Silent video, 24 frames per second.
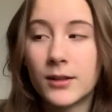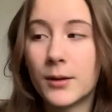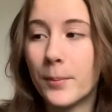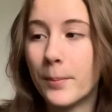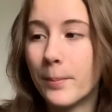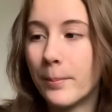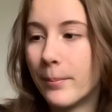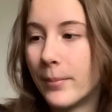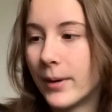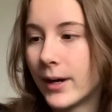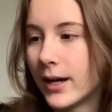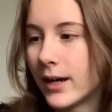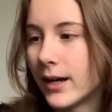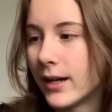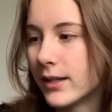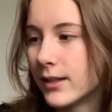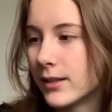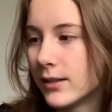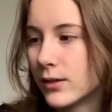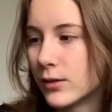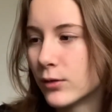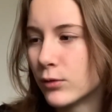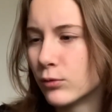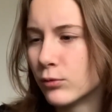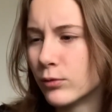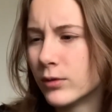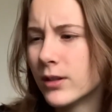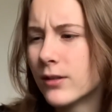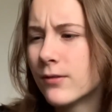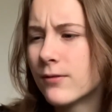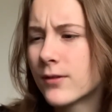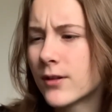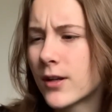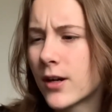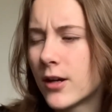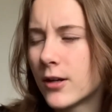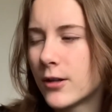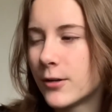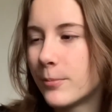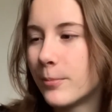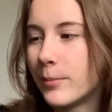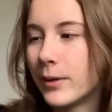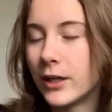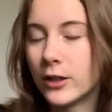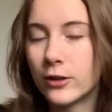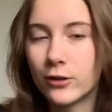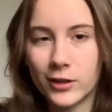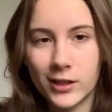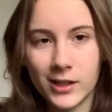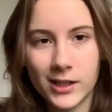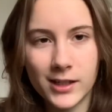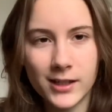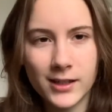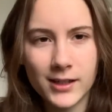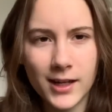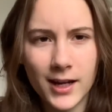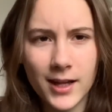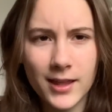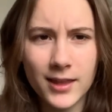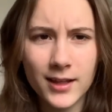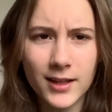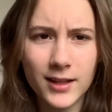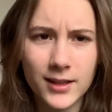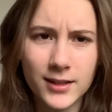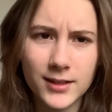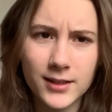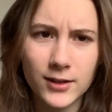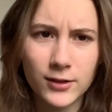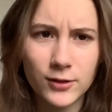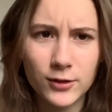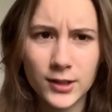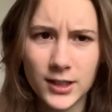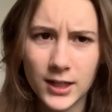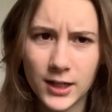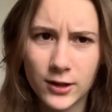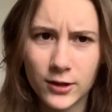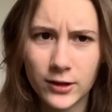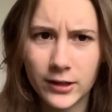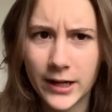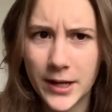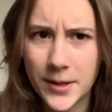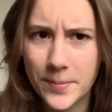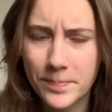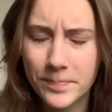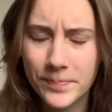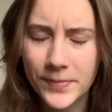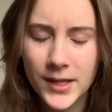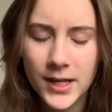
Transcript: by Rivka Berry. I think that's how you say her name.